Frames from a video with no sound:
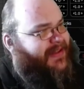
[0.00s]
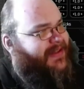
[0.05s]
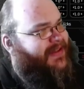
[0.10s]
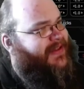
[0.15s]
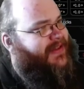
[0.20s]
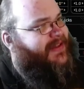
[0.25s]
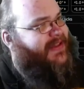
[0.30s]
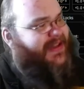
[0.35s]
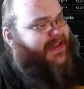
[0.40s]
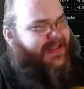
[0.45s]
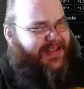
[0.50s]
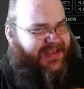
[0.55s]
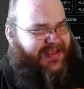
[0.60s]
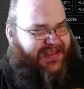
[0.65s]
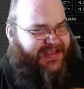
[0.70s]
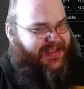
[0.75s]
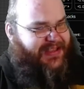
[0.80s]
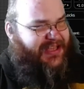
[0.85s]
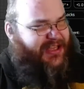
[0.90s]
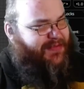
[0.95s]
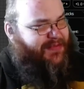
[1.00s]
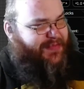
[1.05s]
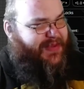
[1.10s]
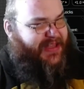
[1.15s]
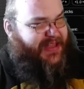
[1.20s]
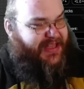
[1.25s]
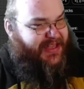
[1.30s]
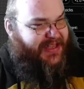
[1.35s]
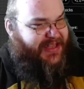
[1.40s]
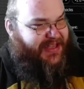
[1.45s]
He has a sneak
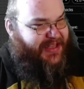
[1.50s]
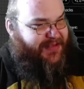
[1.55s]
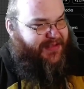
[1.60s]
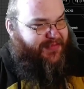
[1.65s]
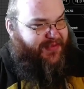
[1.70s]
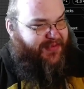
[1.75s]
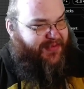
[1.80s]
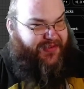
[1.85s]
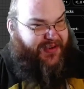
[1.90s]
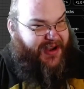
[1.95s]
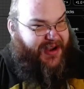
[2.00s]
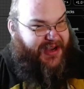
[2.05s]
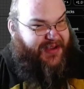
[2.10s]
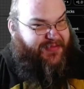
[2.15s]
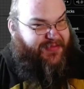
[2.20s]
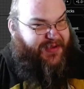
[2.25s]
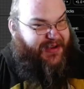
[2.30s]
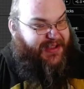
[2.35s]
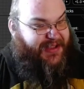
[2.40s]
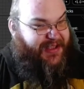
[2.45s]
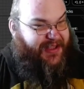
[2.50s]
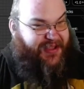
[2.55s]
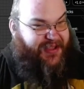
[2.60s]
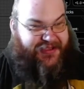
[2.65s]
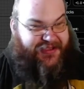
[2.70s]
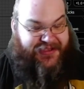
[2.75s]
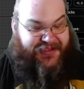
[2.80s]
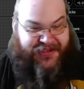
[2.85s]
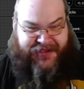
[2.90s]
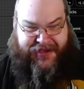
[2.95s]
peek before anybody
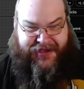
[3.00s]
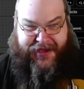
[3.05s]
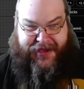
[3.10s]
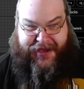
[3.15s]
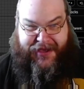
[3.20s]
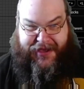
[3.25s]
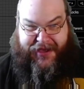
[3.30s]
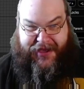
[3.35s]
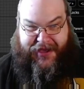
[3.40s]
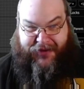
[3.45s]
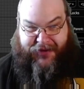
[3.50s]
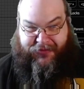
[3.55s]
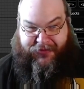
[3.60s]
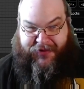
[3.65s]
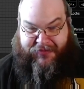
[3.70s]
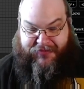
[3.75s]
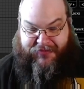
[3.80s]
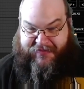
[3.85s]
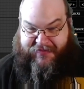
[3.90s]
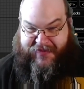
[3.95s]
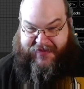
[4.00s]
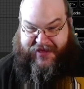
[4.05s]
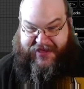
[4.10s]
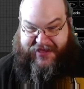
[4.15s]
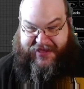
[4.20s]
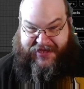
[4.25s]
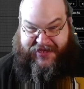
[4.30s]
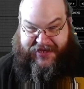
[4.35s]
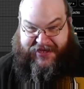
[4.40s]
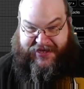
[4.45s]
else at what might be
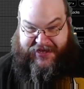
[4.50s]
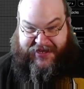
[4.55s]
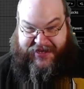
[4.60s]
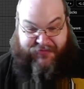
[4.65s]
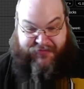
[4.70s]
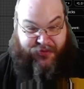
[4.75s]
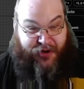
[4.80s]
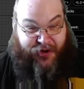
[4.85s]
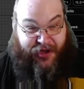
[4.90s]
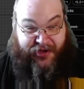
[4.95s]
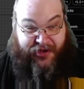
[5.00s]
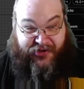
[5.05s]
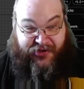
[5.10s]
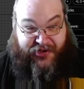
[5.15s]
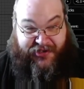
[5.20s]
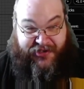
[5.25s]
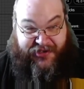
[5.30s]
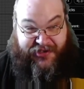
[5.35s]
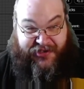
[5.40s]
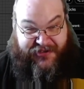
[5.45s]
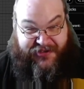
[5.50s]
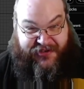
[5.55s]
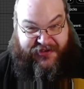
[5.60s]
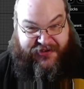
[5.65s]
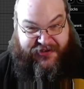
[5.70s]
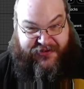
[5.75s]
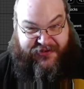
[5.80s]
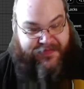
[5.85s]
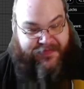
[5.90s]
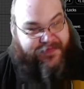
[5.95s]
seen in Prodigy Season
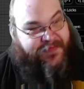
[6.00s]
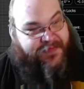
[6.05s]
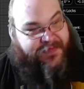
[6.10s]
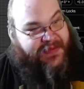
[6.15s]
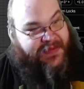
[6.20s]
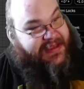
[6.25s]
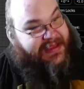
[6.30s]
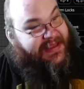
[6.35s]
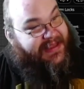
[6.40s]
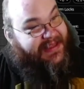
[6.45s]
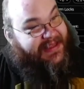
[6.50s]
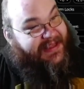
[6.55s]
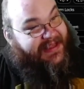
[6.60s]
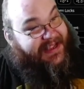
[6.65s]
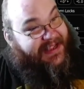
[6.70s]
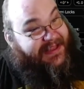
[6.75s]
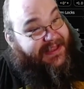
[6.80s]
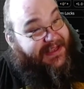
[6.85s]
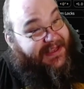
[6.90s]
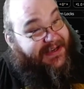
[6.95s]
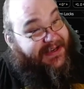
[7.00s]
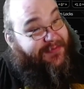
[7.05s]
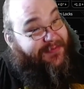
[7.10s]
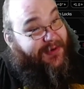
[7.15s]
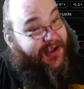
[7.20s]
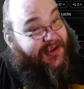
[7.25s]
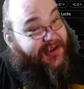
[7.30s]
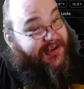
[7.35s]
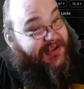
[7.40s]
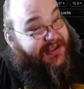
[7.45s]
2? At the end of
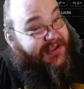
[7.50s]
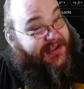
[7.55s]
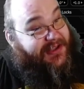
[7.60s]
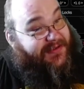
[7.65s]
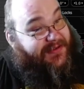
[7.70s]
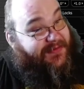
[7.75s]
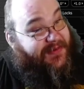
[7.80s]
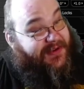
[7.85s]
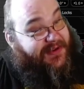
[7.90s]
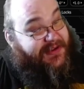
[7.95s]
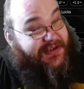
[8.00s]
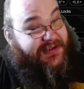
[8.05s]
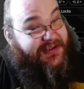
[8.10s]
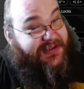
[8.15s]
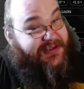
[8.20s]
Prodigy Season 1,